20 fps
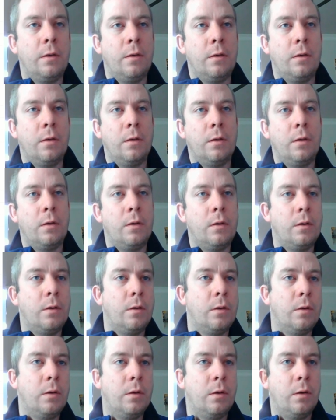
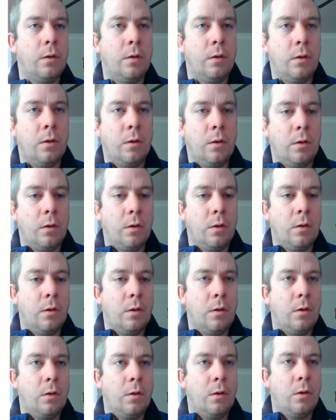
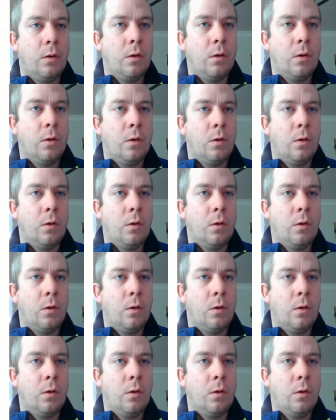No one is speaking in this clip.